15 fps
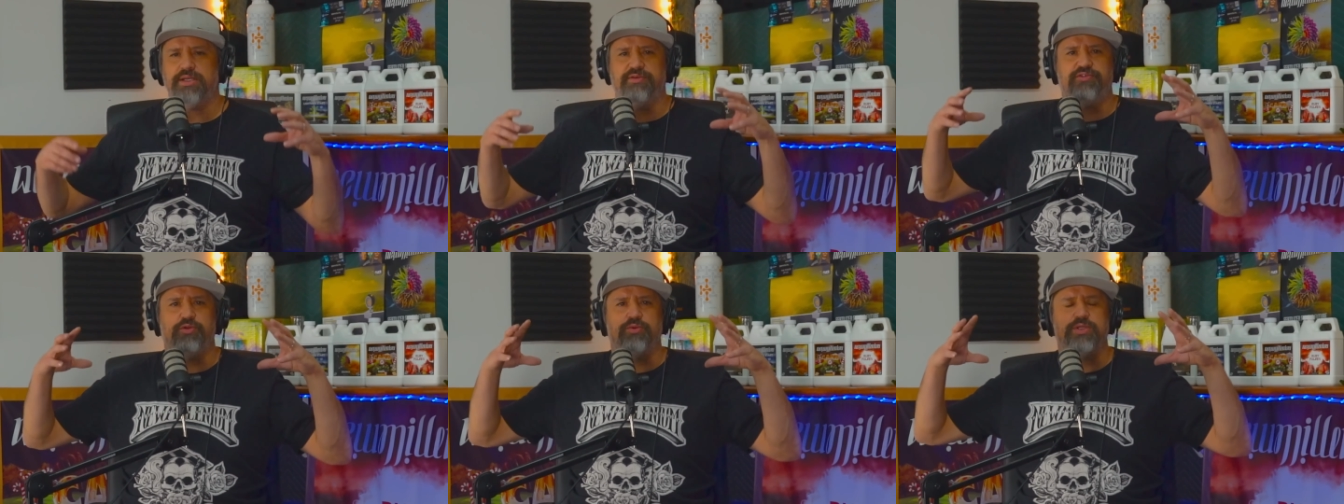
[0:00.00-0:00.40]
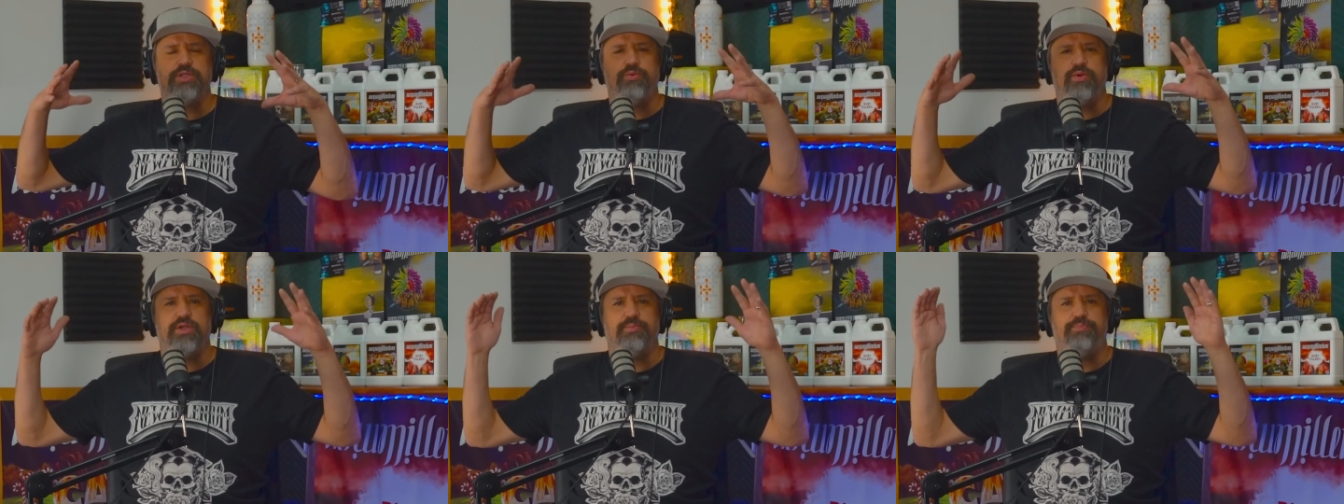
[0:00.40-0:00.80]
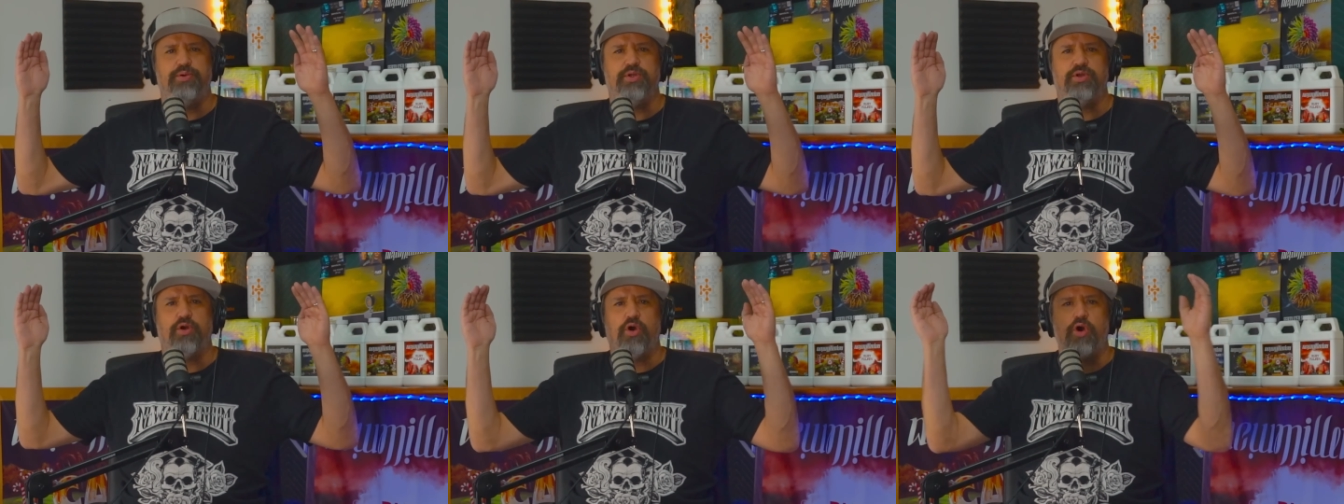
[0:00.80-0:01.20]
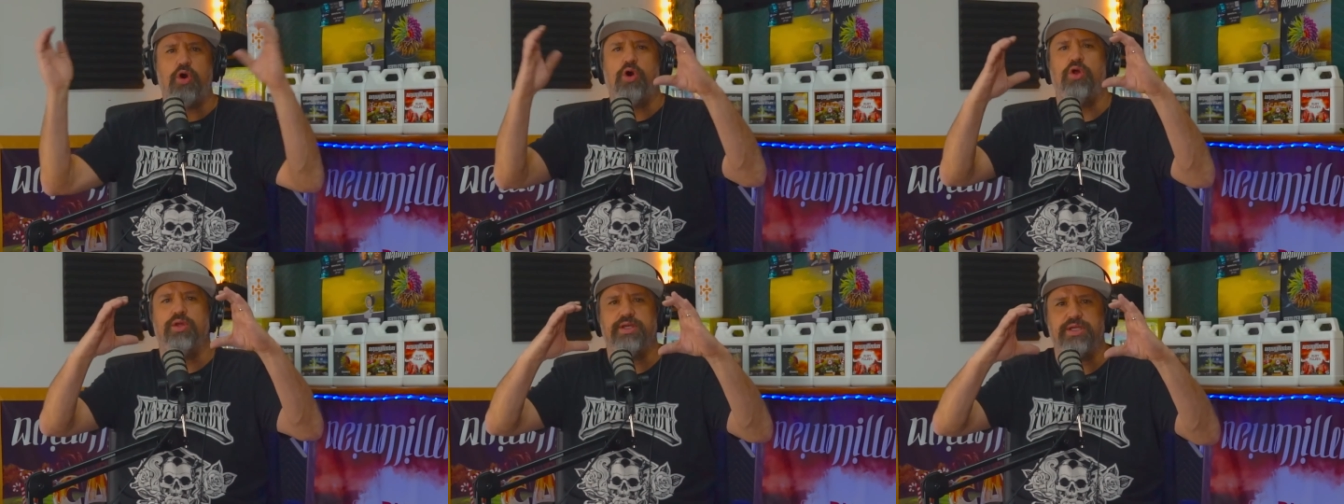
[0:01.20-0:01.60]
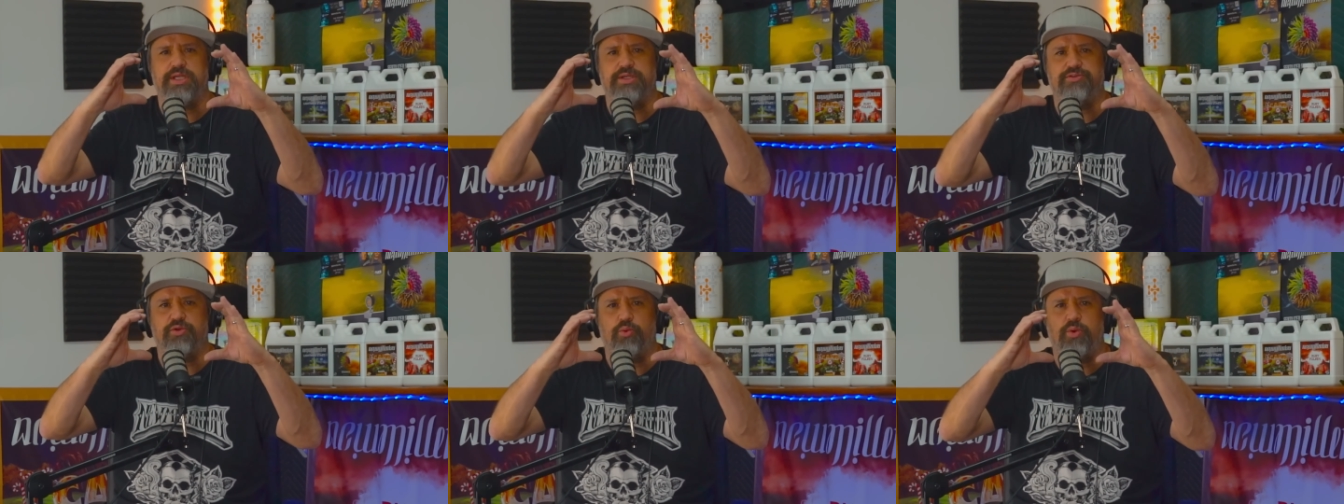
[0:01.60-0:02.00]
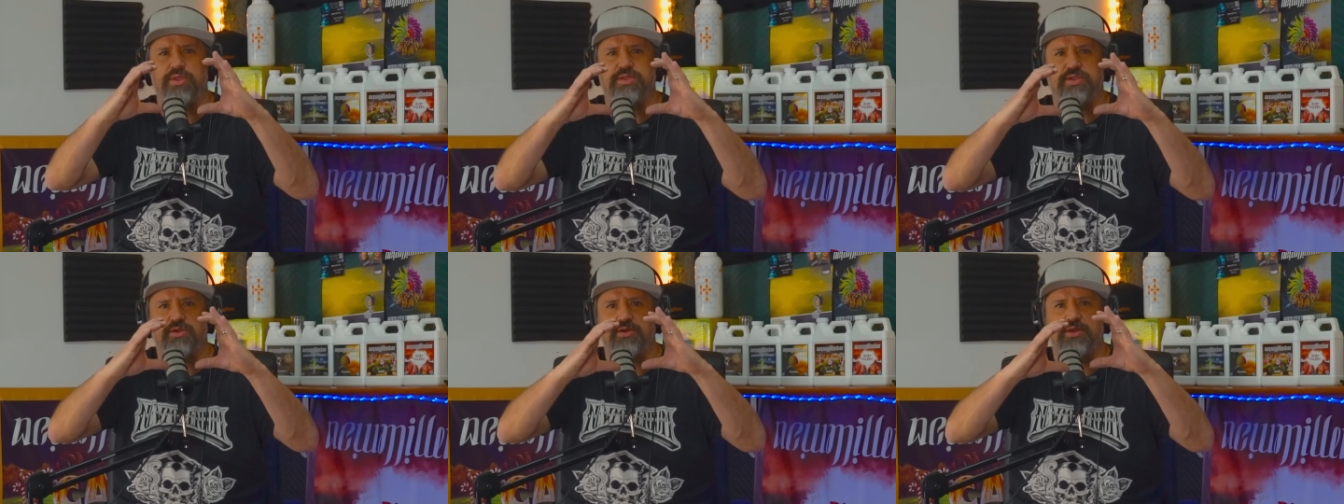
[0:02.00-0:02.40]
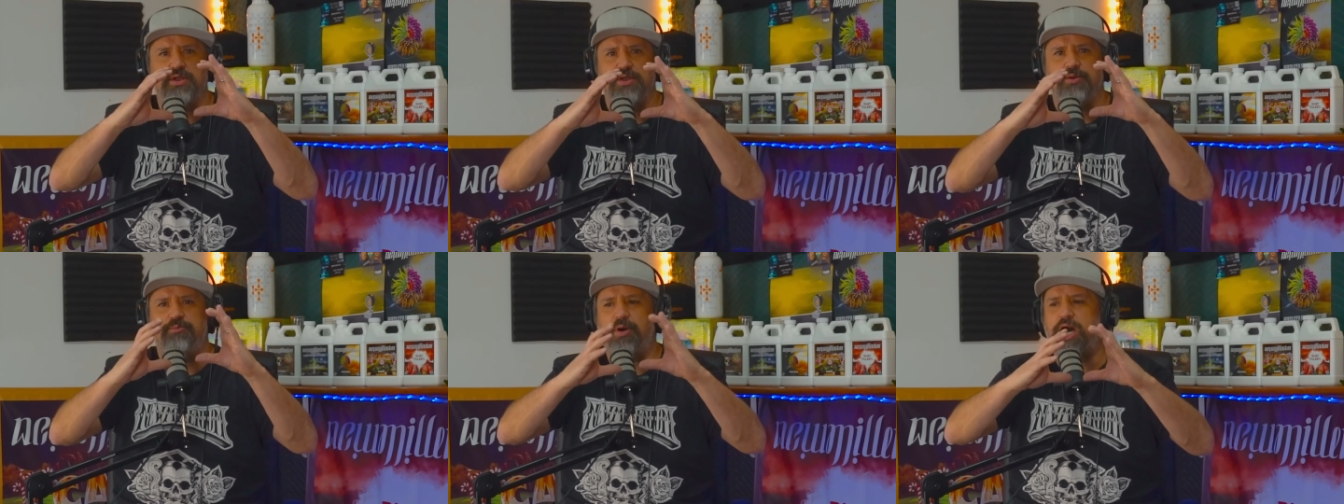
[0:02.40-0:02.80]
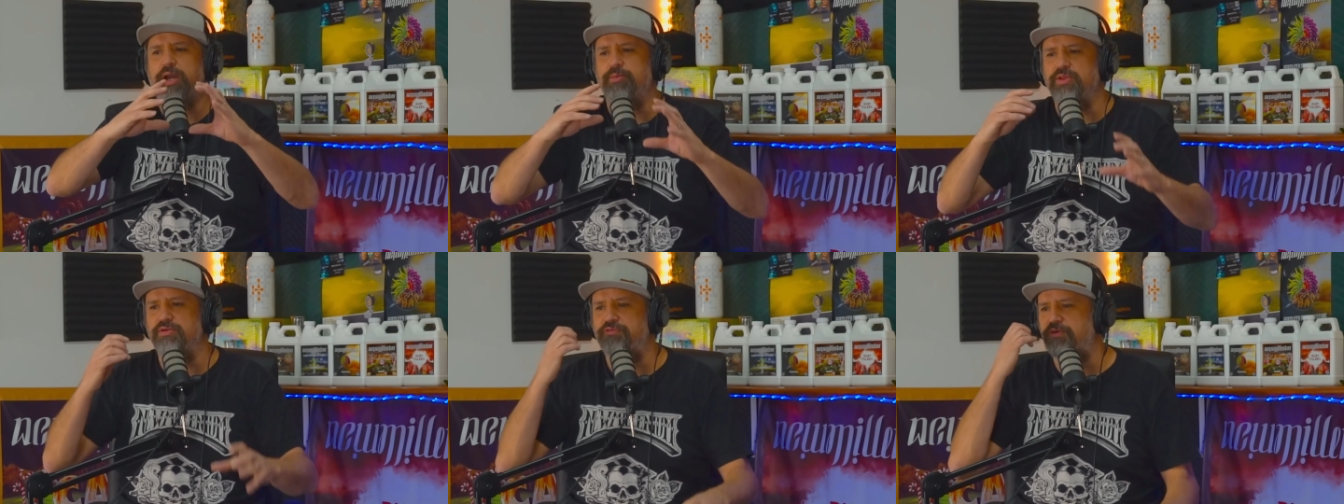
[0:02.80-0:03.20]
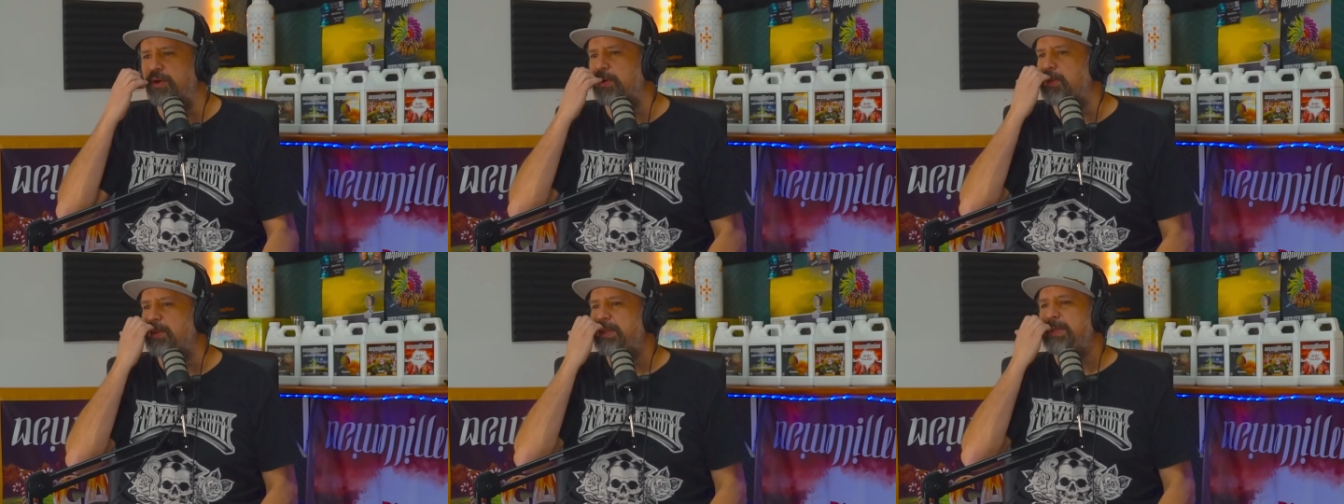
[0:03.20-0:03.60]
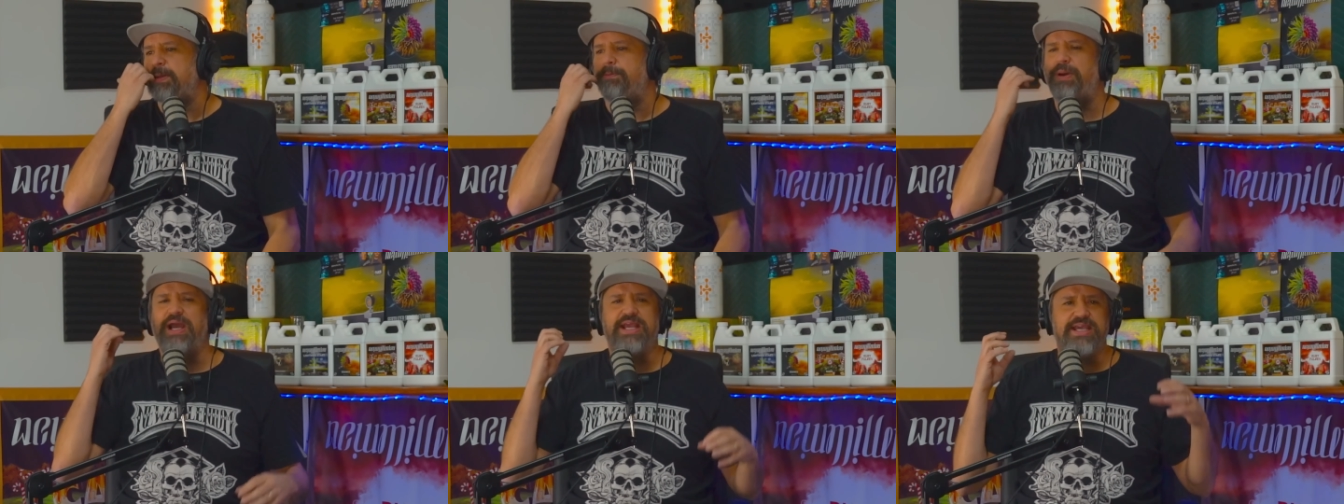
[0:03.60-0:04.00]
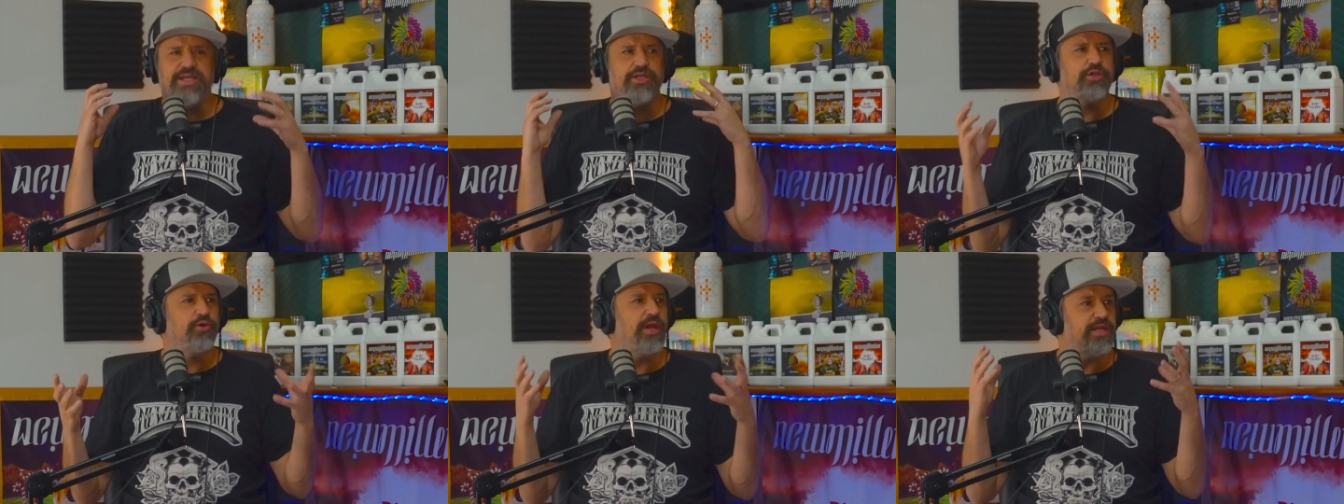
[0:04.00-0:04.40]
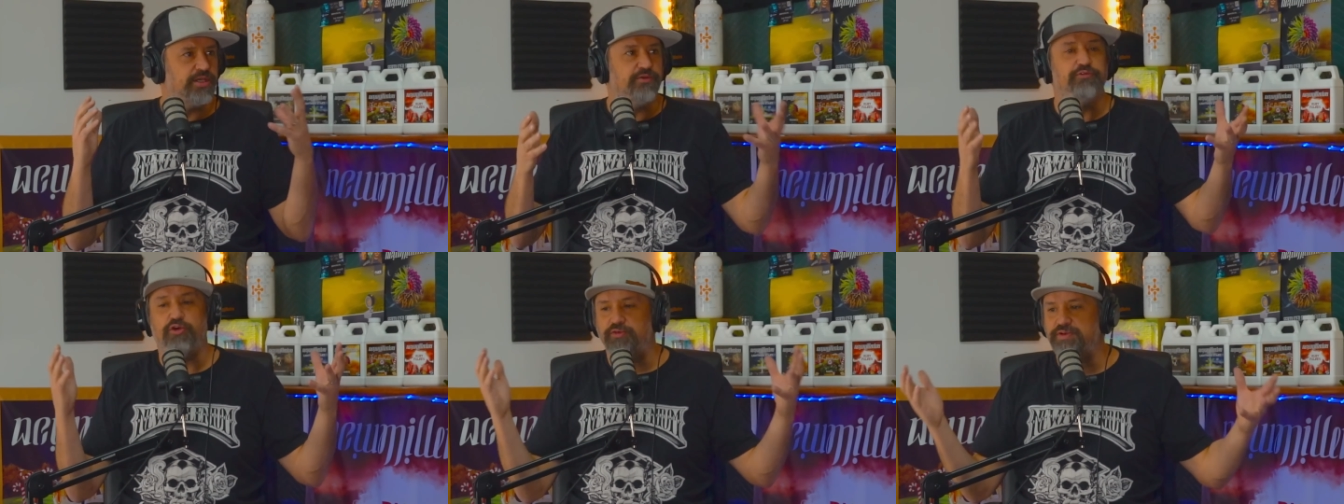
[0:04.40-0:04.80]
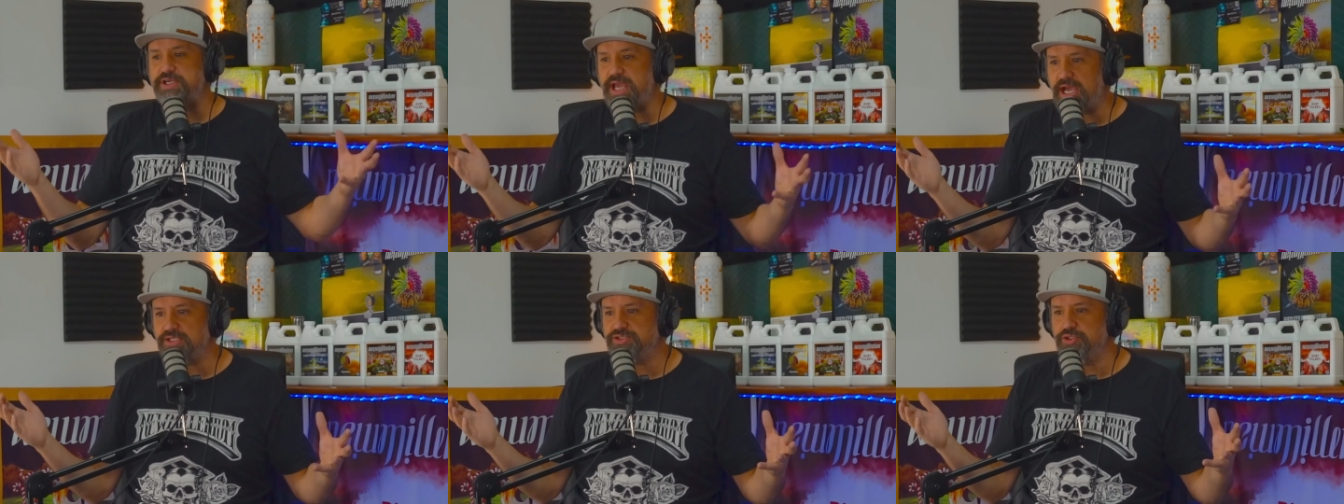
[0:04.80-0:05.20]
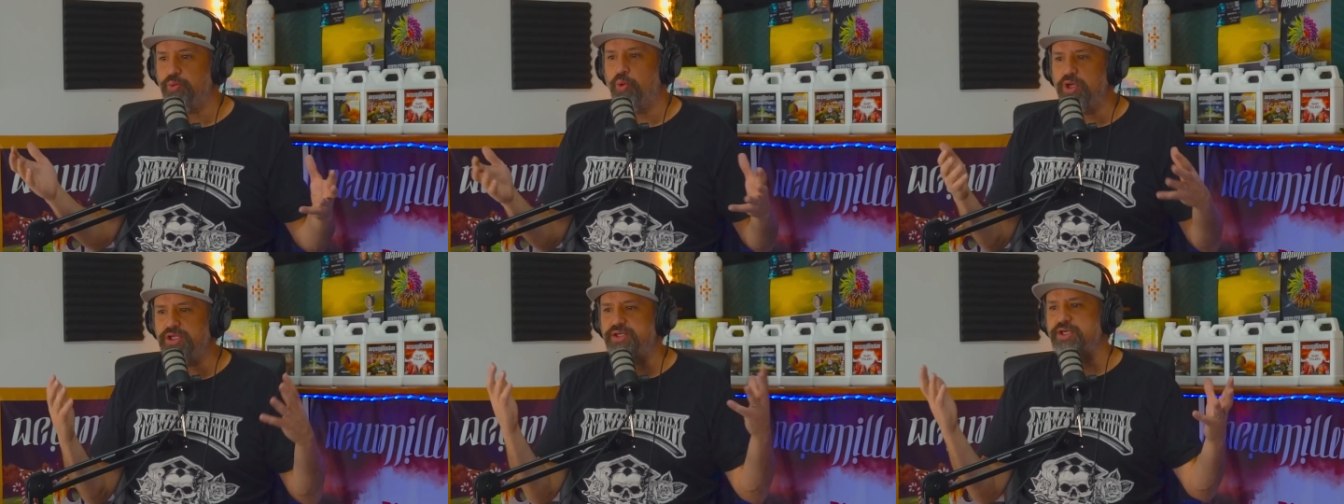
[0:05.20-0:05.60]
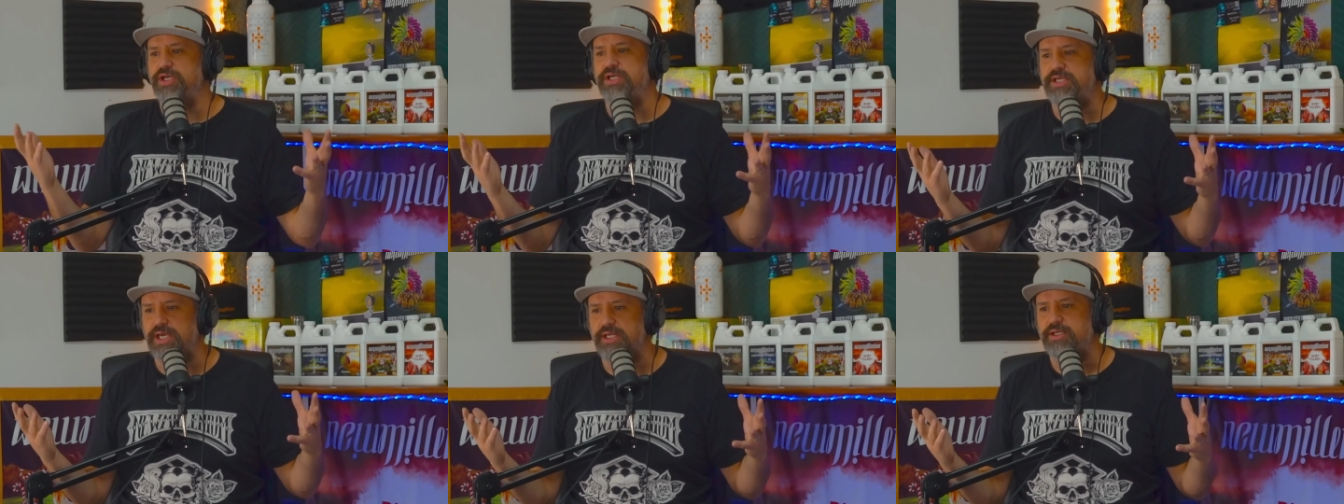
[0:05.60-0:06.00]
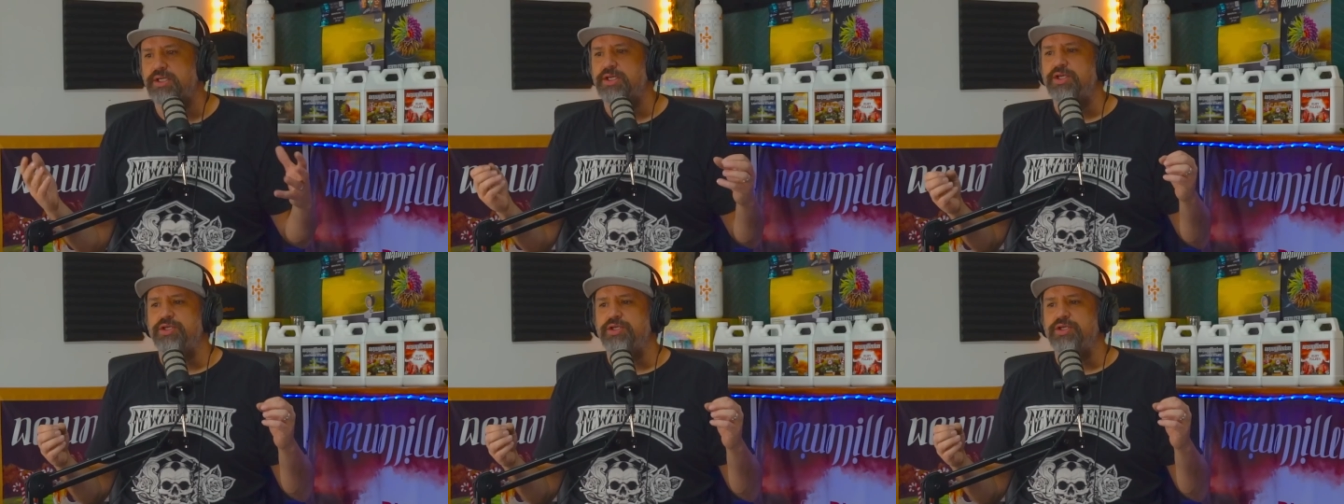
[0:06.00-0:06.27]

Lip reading: If you really want to put it all into one little bottom of the funnel, by integrating a fulvic acid, what are you going to get?